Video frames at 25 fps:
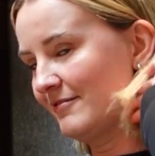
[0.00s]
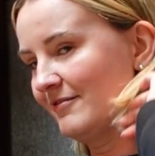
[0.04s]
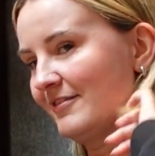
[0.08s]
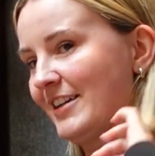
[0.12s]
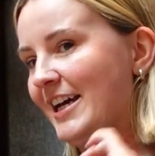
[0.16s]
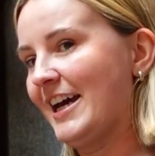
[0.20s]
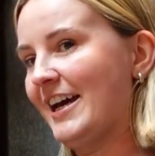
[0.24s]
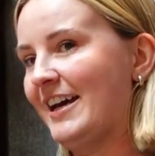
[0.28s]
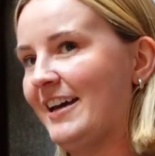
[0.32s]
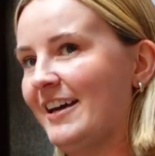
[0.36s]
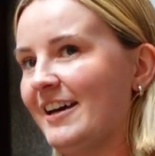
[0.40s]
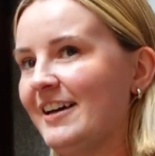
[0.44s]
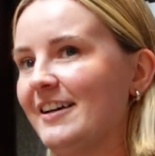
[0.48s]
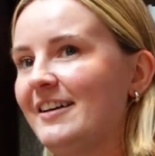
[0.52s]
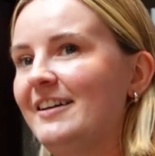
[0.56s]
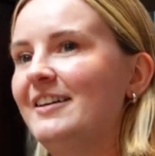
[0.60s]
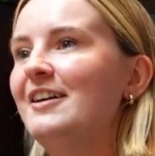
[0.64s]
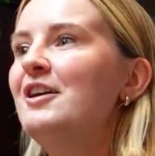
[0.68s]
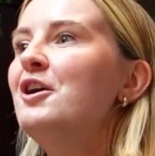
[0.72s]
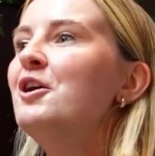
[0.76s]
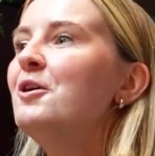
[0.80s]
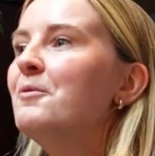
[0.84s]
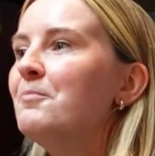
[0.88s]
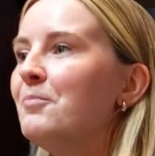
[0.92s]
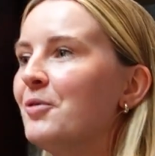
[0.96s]
Hey,
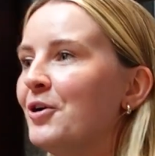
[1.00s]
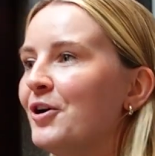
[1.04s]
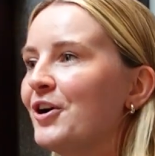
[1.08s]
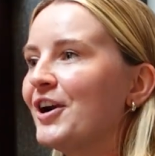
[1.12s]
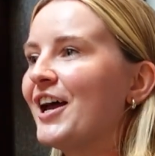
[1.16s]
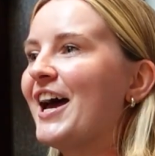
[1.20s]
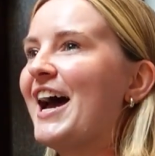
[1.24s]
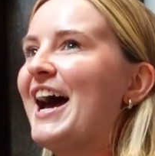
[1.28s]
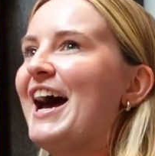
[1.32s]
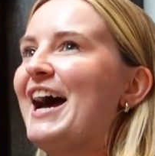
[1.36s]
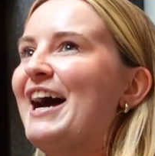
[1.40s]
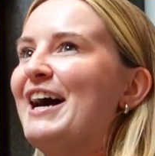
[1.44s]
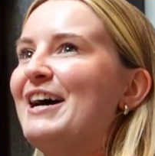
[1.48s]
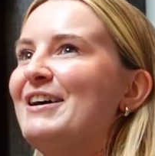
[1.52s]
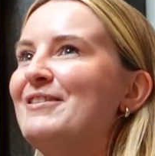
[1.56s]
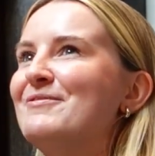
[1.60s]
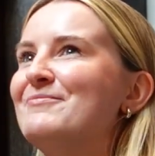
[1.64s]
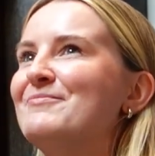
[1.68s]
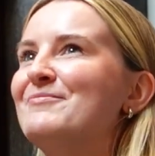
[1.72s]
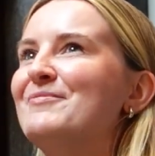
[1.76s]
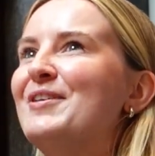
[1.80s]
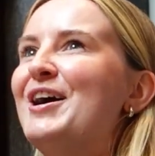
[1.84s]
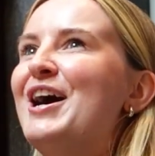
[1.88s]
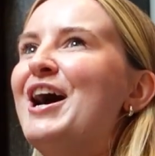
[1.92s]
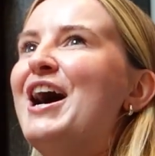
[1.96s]

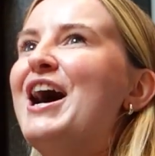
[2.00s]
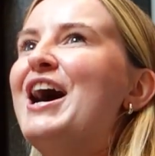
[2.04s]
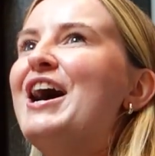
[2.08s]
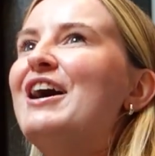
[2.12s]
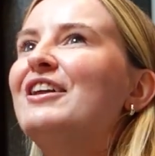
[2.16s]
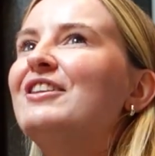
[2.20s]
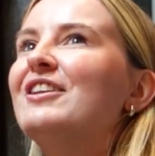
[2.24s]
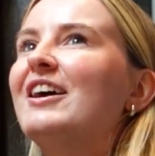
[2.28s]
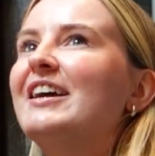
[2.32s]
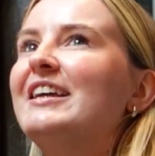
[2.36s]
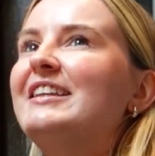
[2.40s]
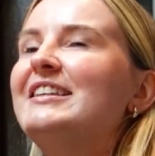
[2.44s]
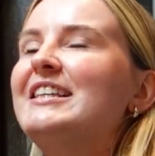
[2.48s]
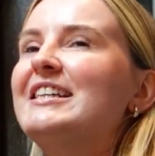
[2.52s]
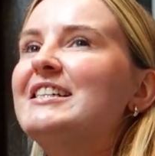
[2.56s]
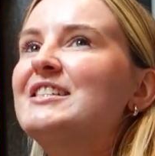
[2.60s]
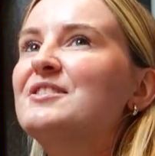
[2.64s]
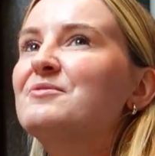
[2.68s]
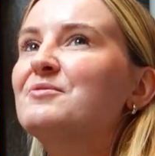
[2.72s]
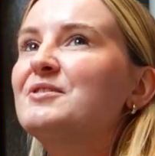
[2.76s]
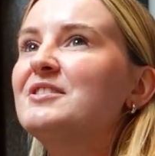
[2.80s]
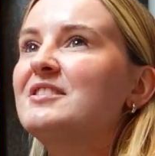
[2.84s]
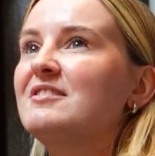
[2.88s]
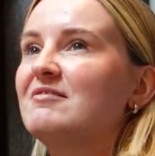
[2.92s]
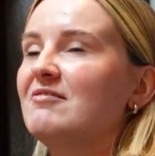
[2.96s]
but like
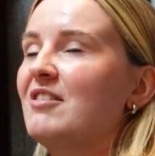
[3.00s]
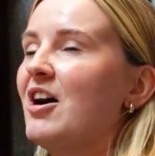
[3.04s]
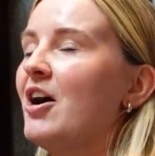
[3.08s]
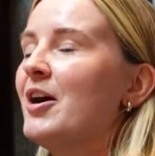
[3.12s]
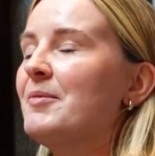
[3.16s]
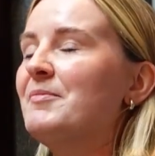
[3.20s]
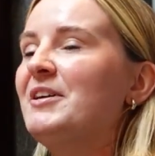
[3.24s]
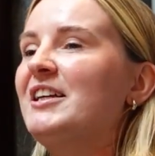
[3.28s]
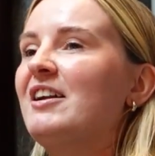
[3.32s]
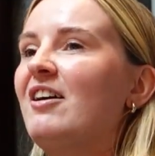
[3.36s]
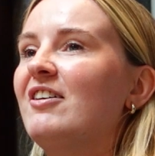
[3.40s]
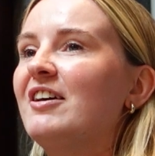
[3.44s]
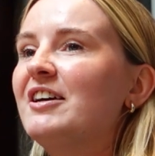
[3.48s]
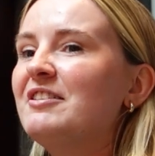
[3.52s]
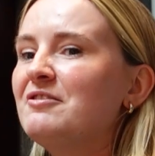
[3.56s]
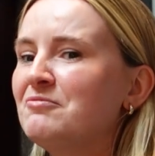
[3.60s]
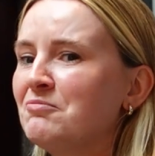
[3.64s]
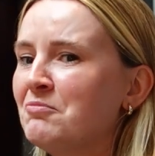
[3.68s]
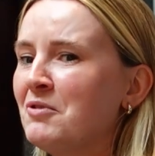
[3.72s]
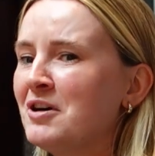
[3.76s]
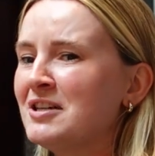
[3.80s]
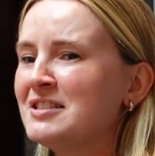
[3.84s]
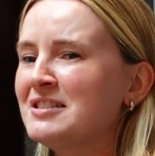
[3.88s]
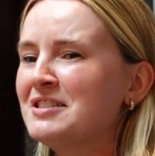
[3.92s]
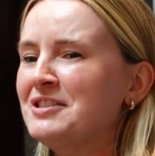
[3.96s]
this was, I mean, I
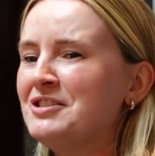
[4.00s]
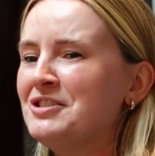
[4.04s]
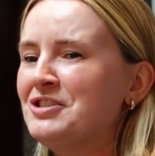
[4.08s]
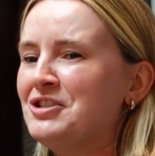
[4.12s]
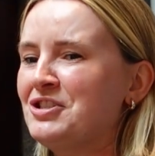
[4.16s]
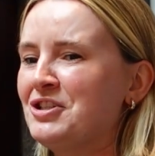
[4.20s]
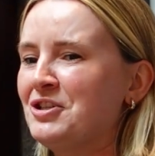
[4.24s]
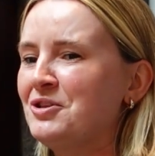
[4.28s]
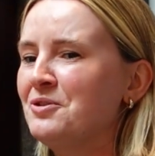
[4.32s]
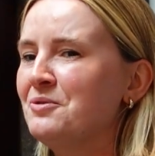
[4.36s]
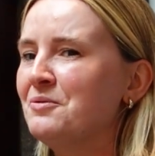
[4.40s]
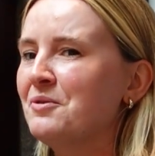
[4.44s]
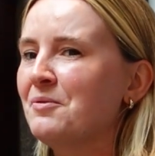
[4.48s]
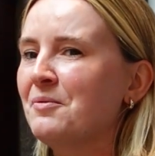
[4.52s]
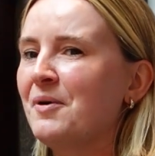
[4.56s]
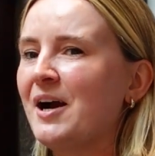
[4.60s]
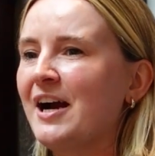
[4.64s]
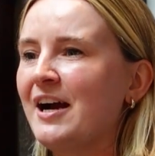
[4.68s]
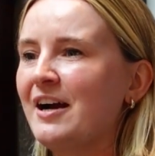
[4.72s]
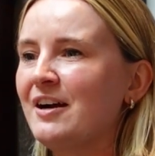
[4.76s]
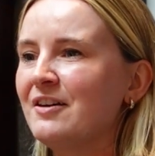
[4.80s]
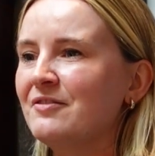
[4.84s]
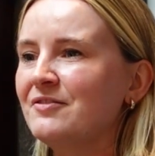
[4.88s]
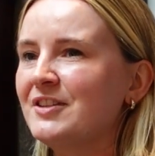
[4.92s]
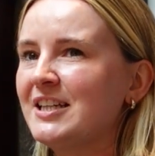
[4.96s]
wasn't too
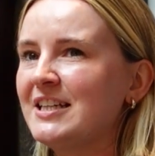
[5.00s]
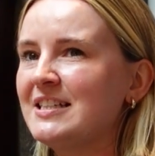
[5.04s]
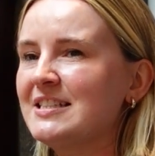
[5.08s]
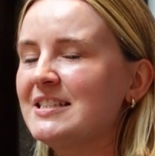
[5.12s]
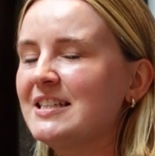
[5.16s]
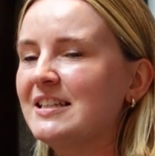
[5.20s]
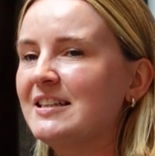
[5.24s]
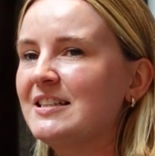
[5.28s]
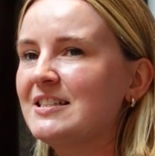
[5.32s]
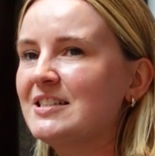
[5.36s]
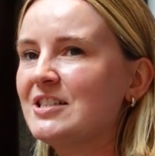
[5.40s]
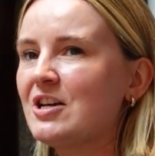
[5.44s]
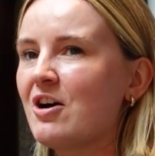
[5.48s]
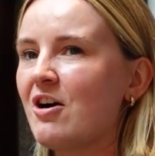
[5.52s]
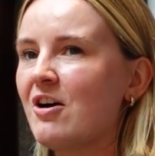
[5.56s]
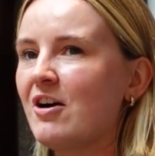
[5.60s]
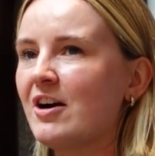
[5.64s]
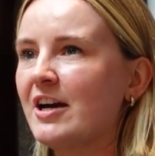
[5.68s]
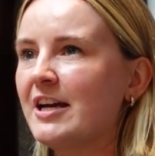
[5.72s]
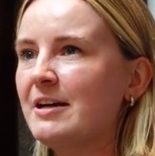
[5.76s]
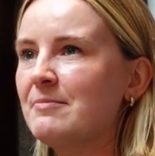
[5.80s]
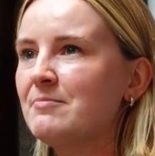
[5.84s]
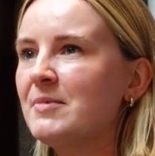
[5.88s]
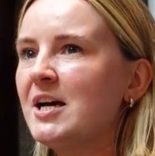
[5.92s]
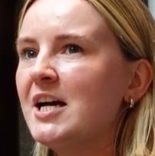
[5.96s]
aware of this at the
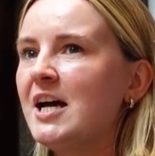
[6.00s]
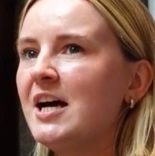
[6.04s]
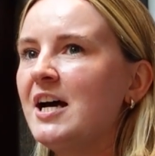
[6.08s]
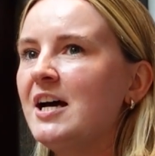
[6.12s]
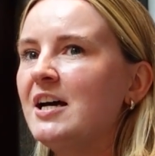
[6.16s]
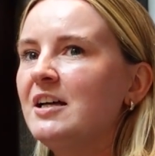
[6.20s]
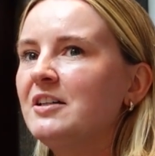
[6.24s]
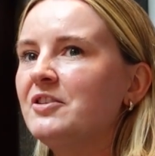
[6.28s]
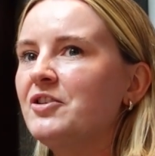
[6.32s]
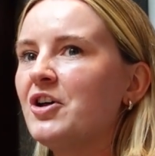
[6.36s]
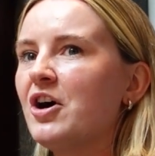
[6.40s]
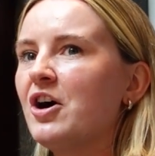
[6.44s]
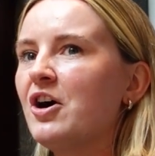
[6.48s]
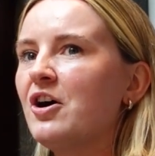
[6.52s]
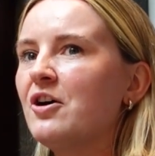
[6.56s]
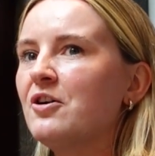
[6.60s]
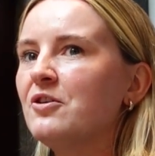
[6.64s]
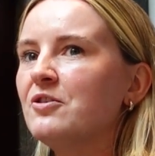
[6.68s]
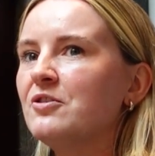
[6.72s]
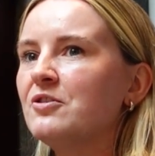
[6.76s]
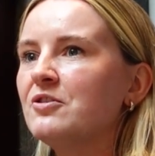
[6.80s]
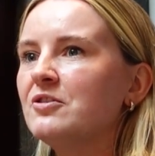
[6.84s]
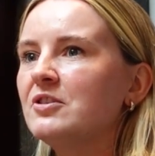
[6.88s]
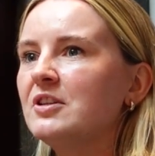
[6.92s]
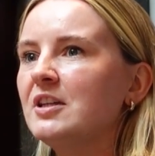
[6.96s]
time. The
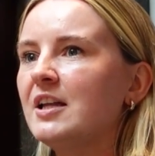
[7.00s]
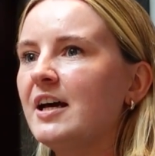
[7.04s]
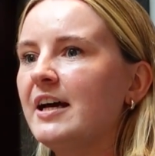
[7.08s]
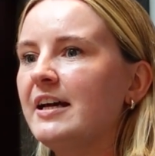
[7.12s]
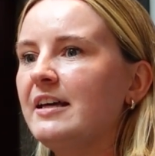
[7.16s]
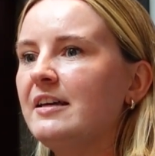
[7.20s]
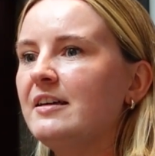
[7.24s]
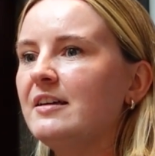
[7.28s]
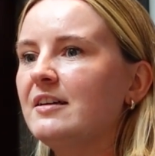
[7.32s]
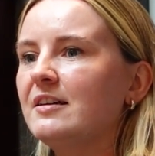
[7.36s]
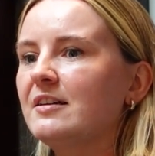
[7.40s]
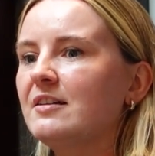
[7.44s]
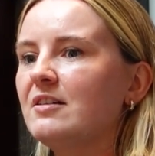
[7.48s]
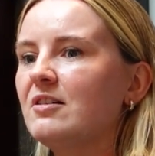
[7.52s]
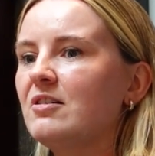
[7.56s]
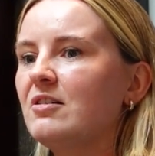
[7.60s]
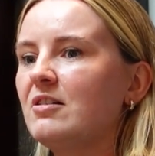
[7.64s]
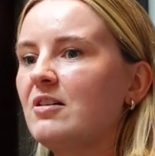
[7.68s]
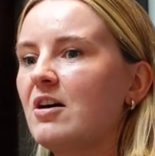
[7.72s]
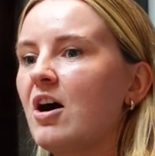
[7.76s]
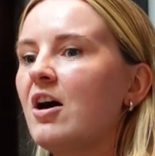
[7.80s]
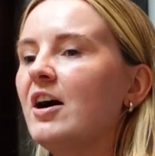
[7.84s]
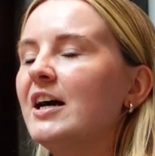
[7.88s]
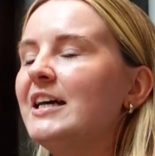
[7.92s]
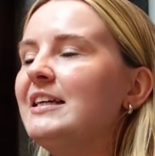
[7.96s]
whole like
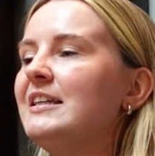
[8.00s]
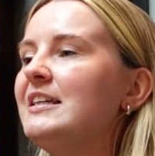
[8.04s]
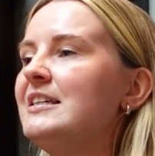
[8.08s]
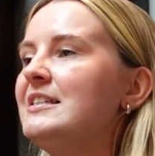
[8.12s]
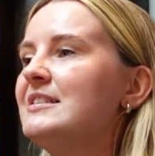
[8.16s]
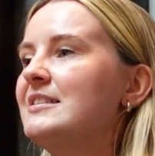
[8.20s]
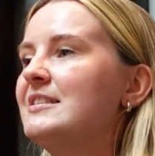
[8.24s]
Kylie's